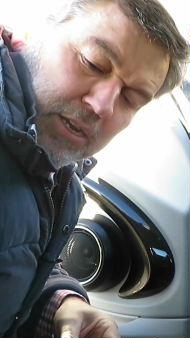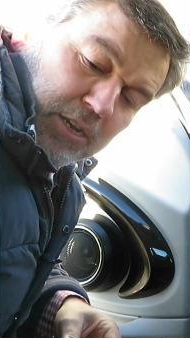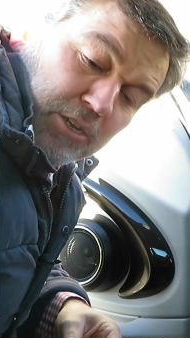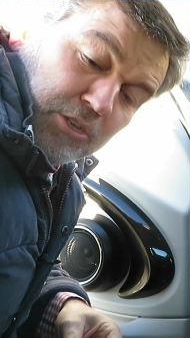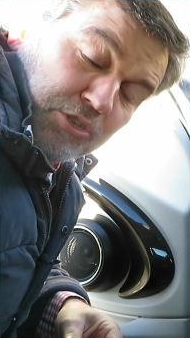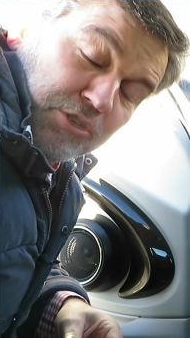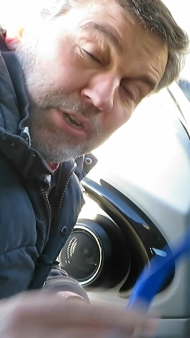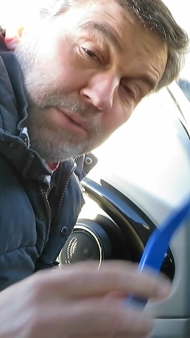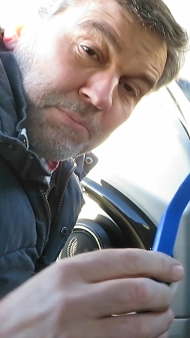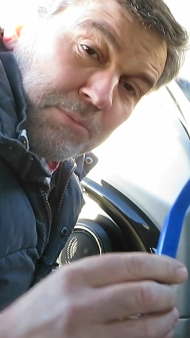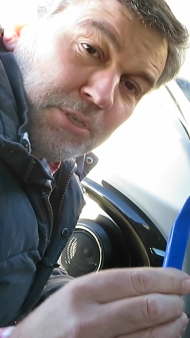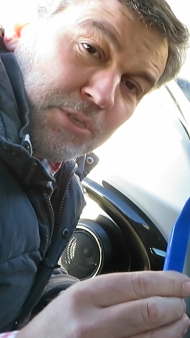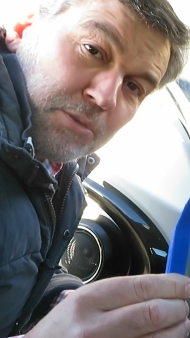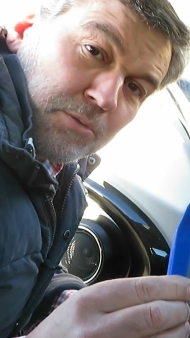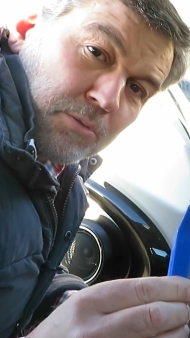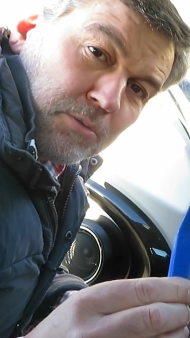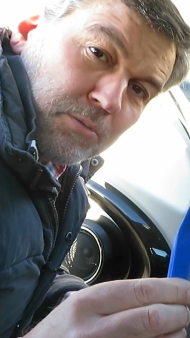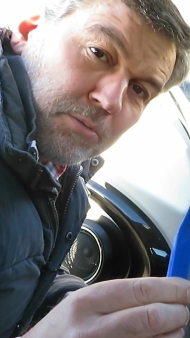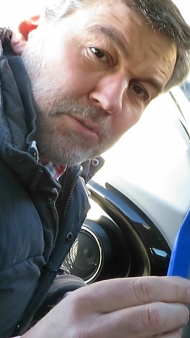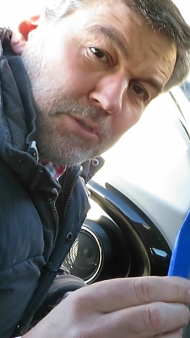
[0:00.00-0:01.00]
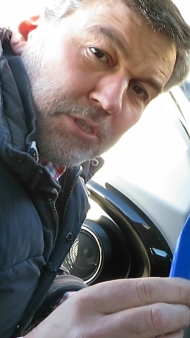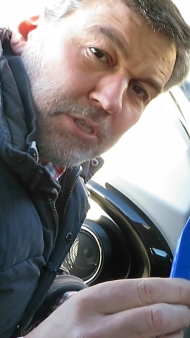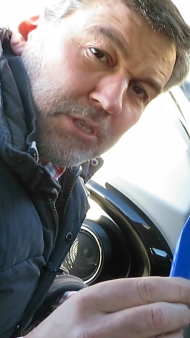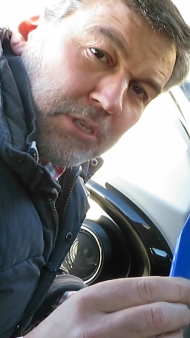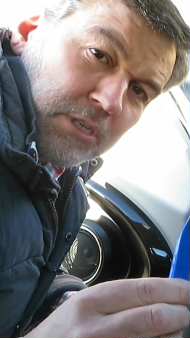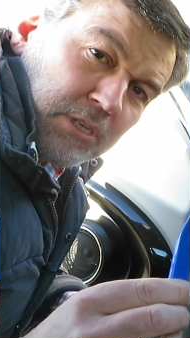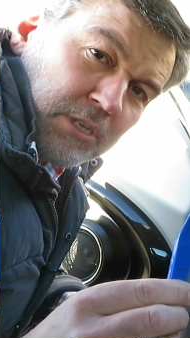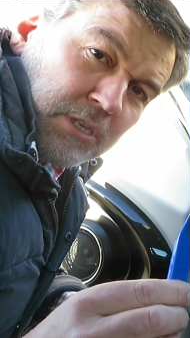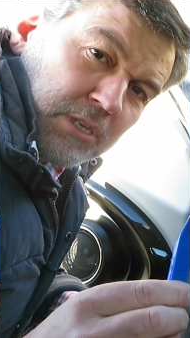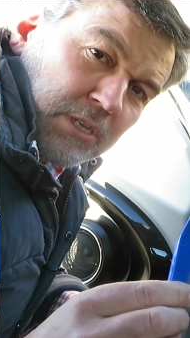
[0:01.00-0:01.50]
uh, trim tools
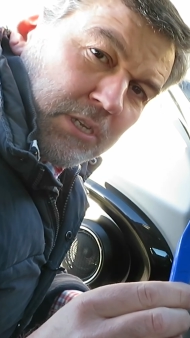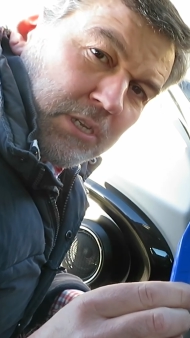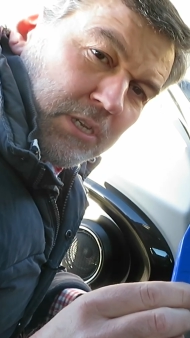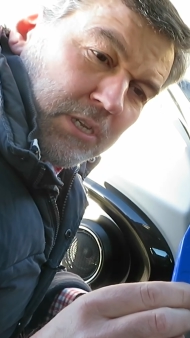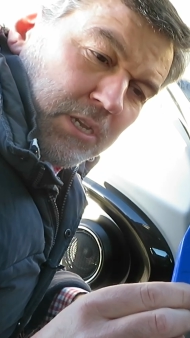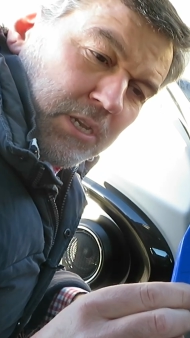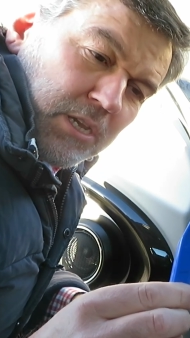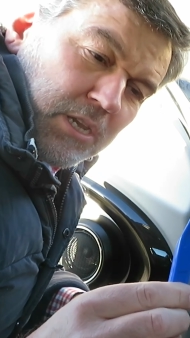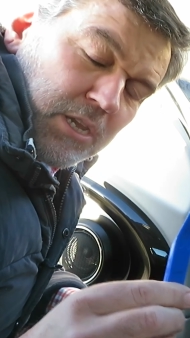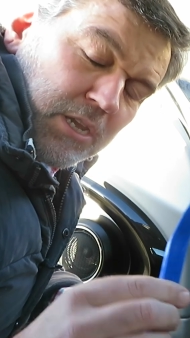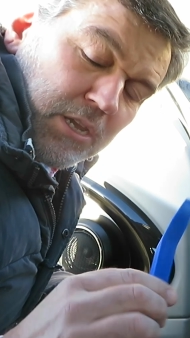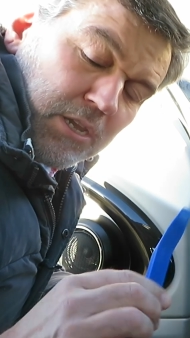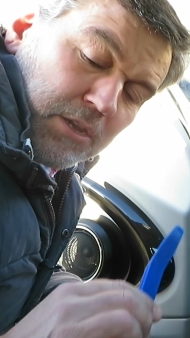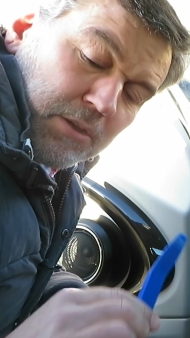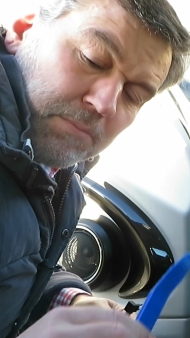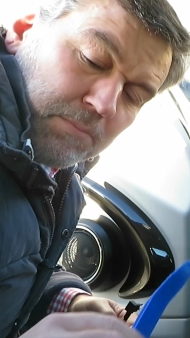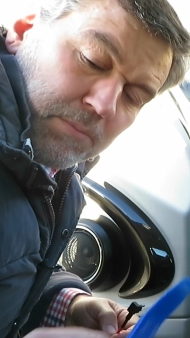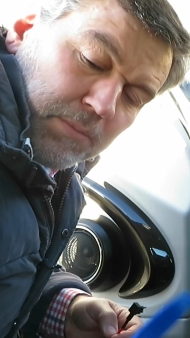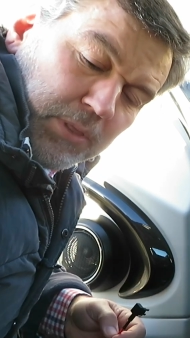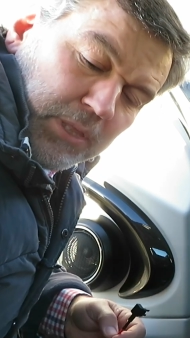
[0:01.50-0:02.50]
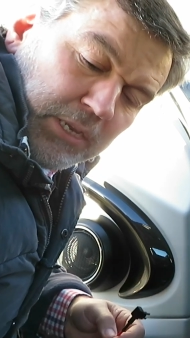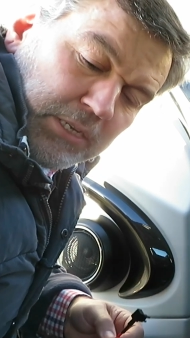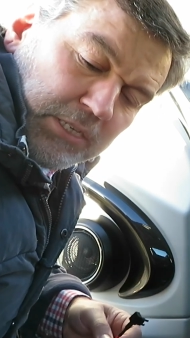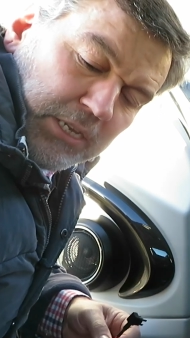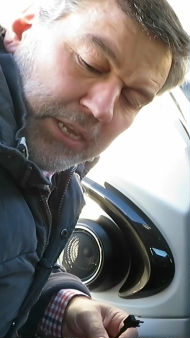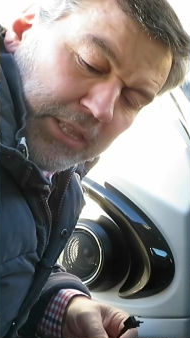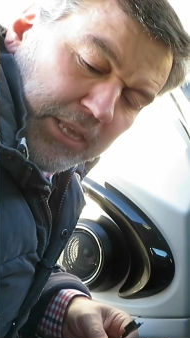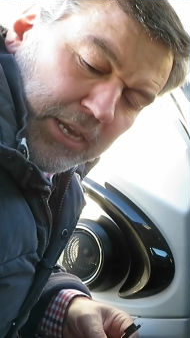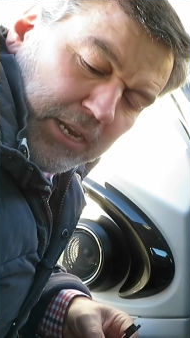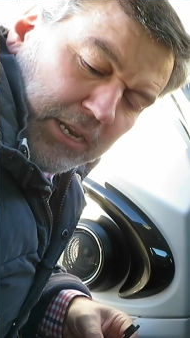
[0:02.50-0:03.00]
um, things
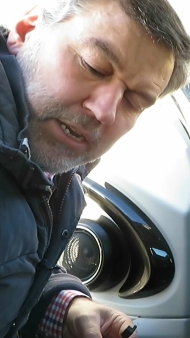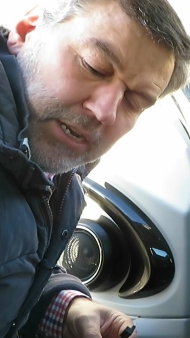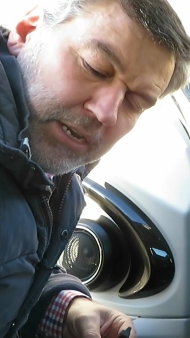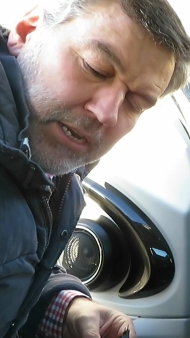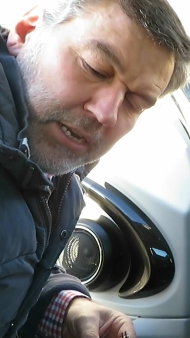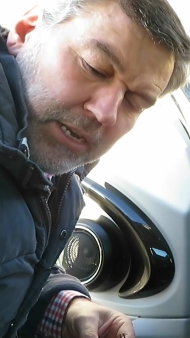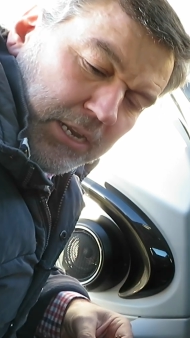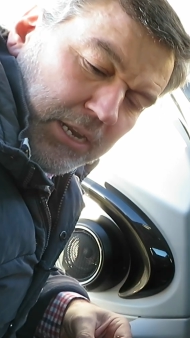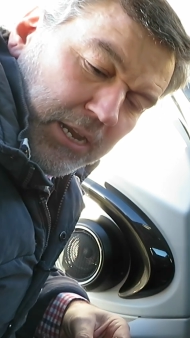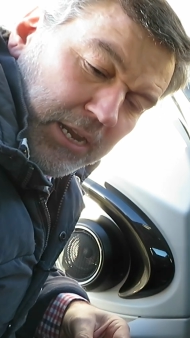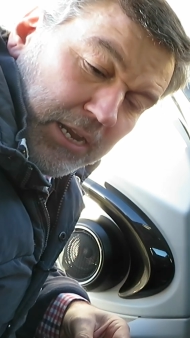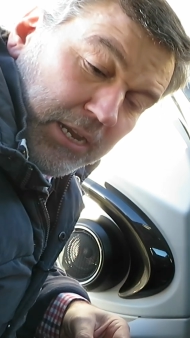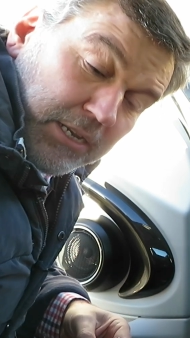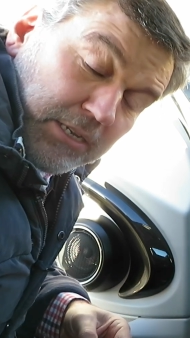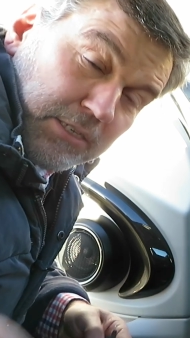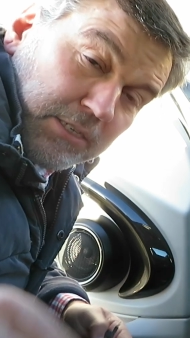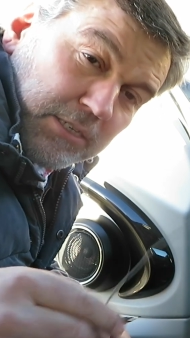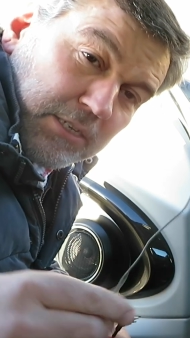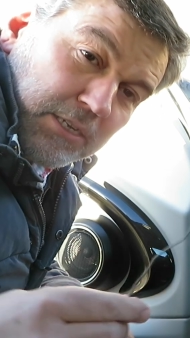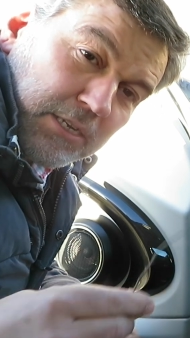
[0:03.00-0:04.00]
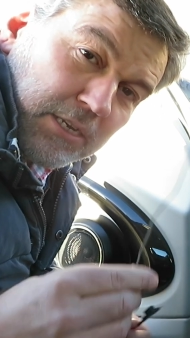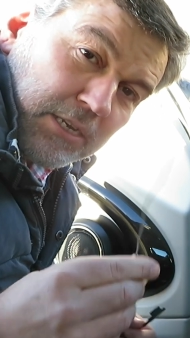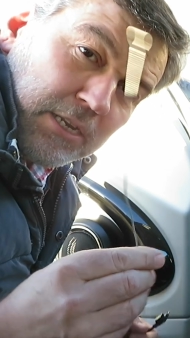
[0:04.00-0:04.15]
like that and